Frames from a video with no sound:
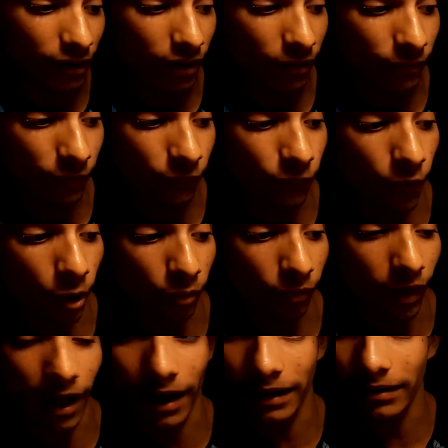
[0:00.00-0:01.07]
area of the
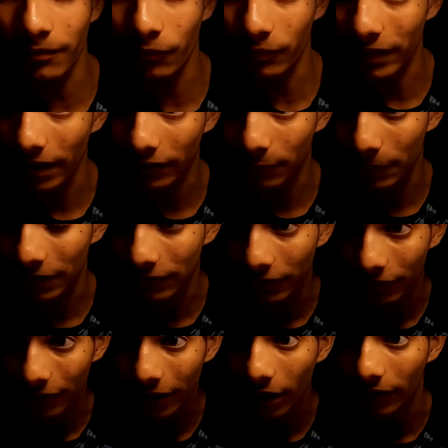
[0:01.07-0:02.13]
fault line that's
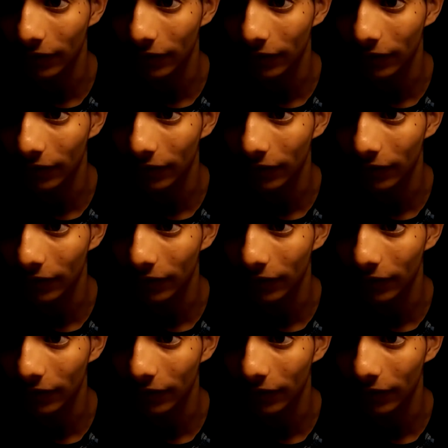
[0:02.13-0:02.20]
basically